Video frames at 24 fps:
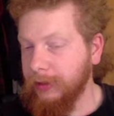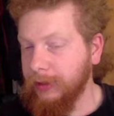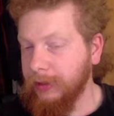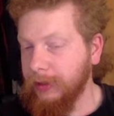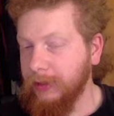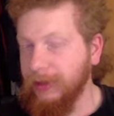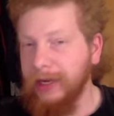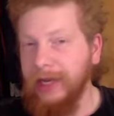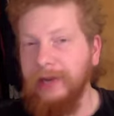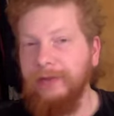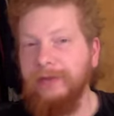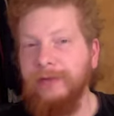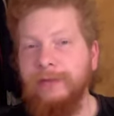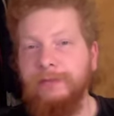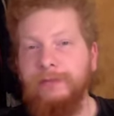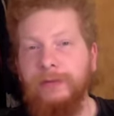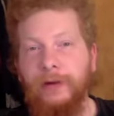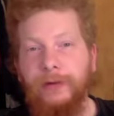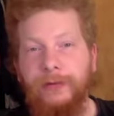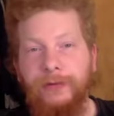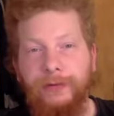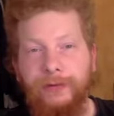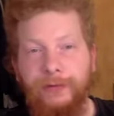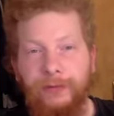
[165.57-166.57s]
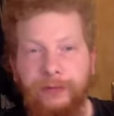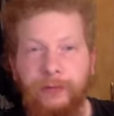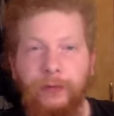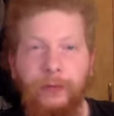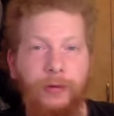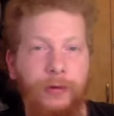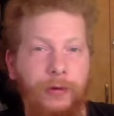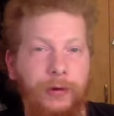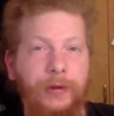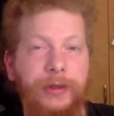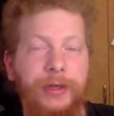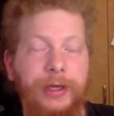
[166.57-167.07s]
You know, even
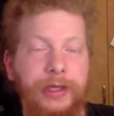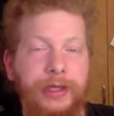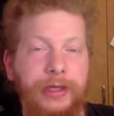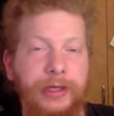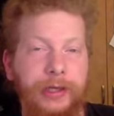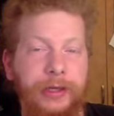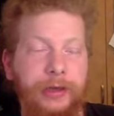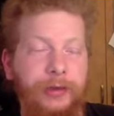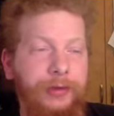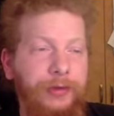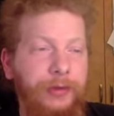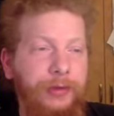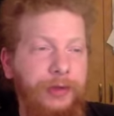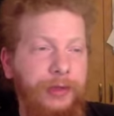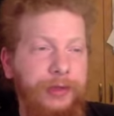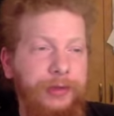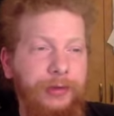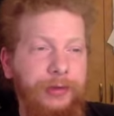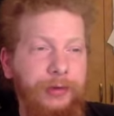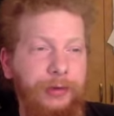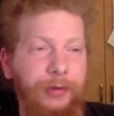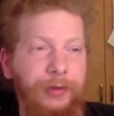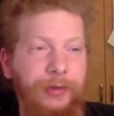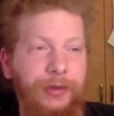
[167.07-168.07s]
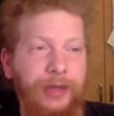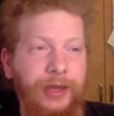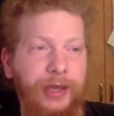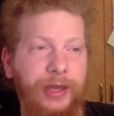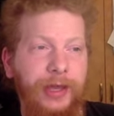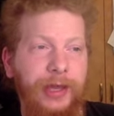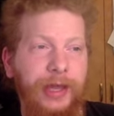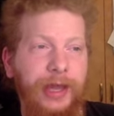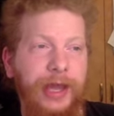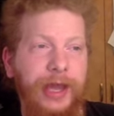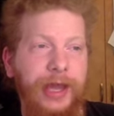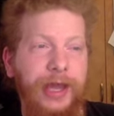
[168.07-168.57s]
before this whole
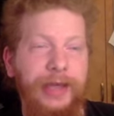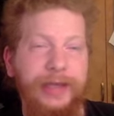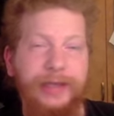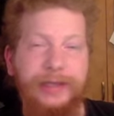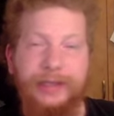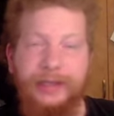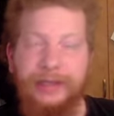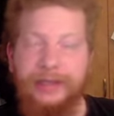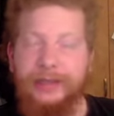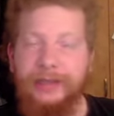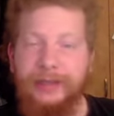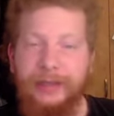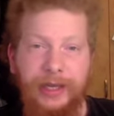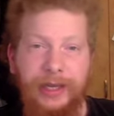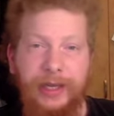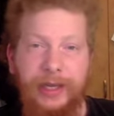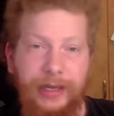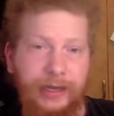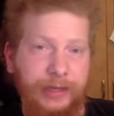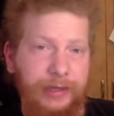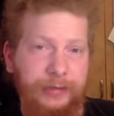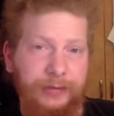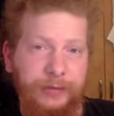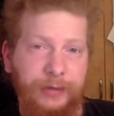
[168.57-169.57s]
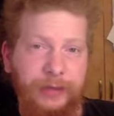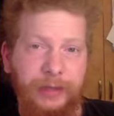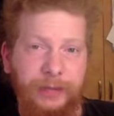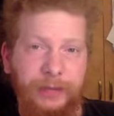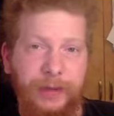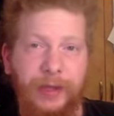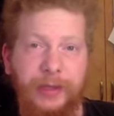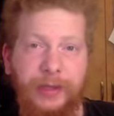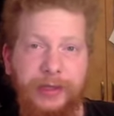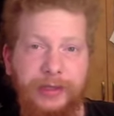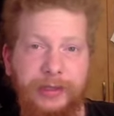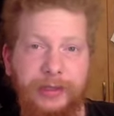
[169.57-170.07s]
thing, I didn't like Israeli
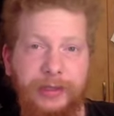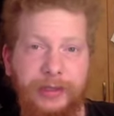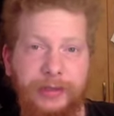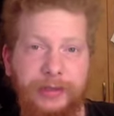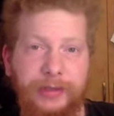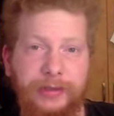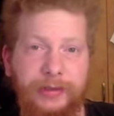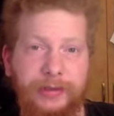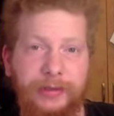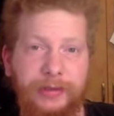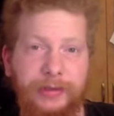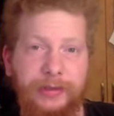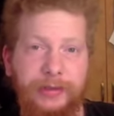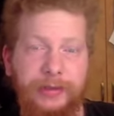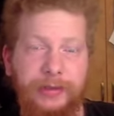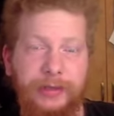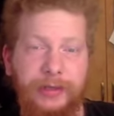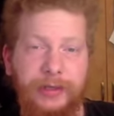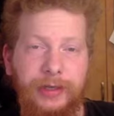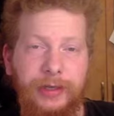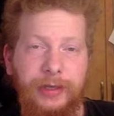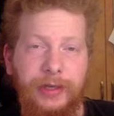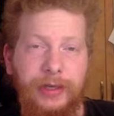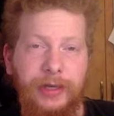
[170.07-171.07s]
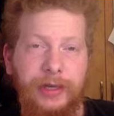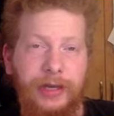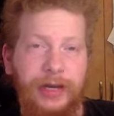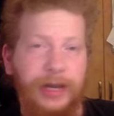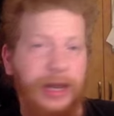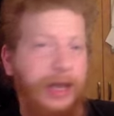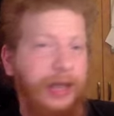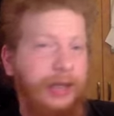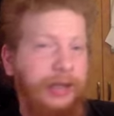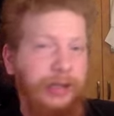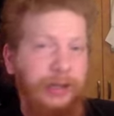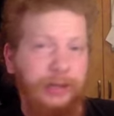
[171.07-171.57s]
politics. Now,
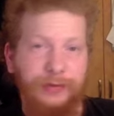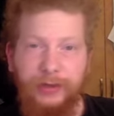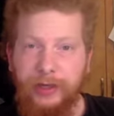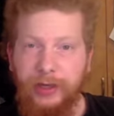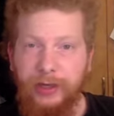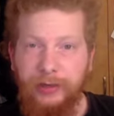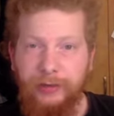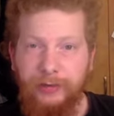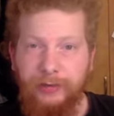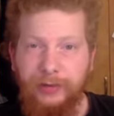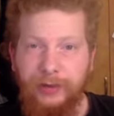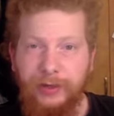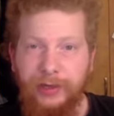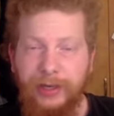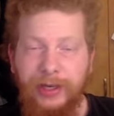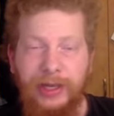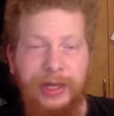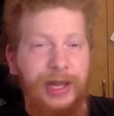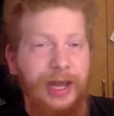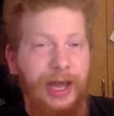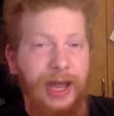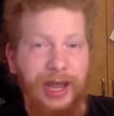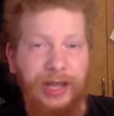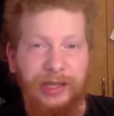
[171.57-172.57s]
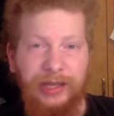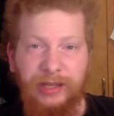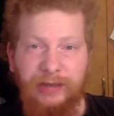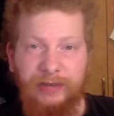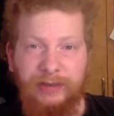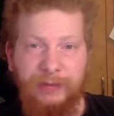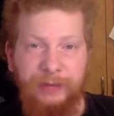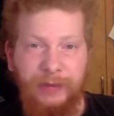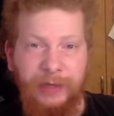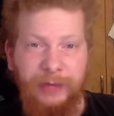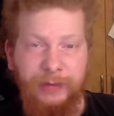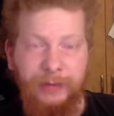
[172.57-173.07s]
I love the country. I
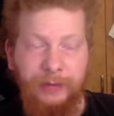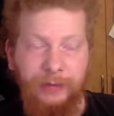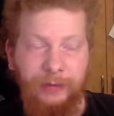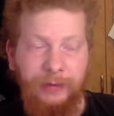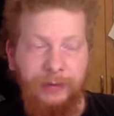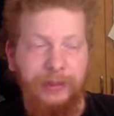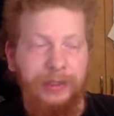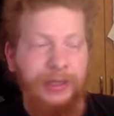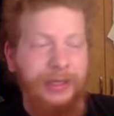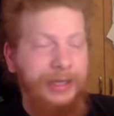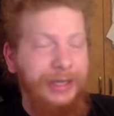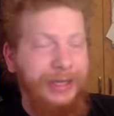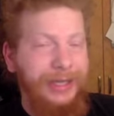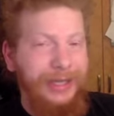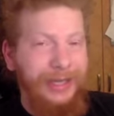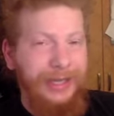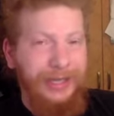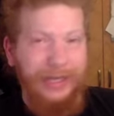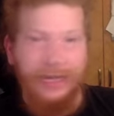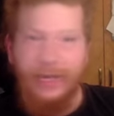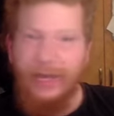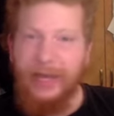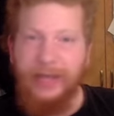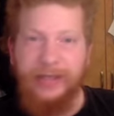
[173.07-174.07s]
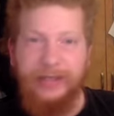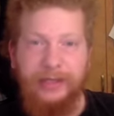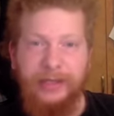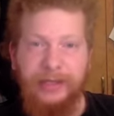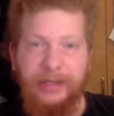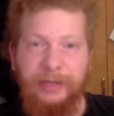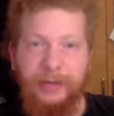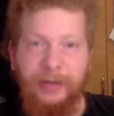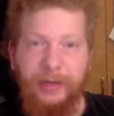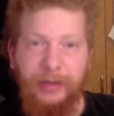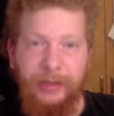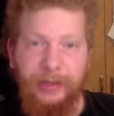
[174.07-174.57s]
love the people. Can't
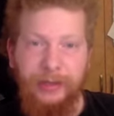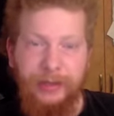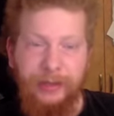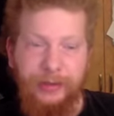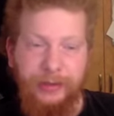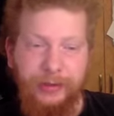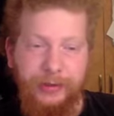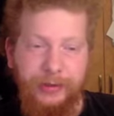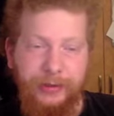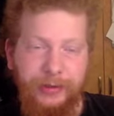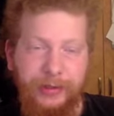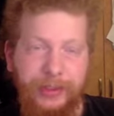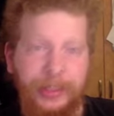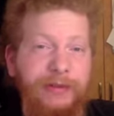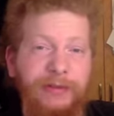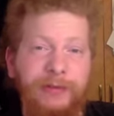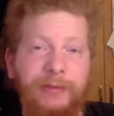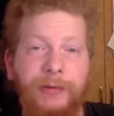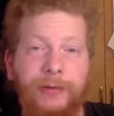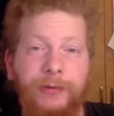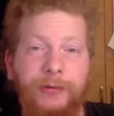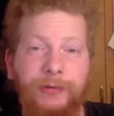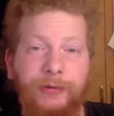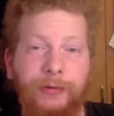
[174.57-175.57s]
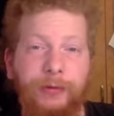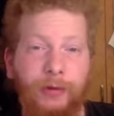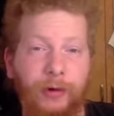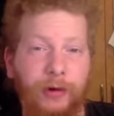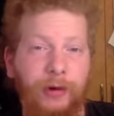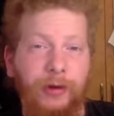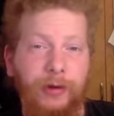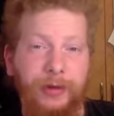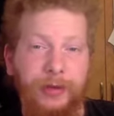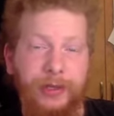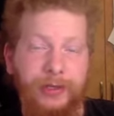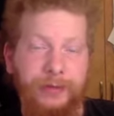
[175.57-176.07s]
stand the politics. Even
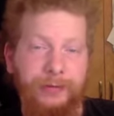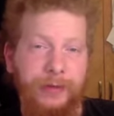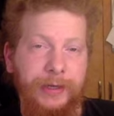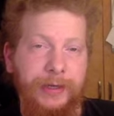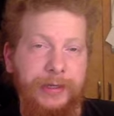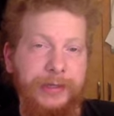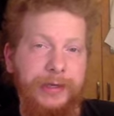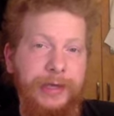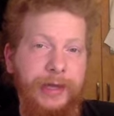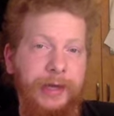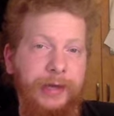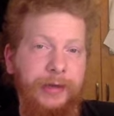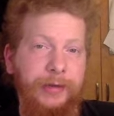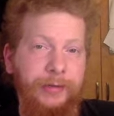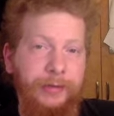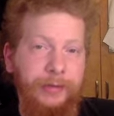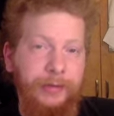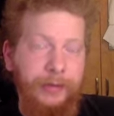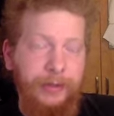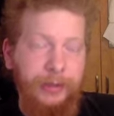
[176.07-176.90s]
before all this went down.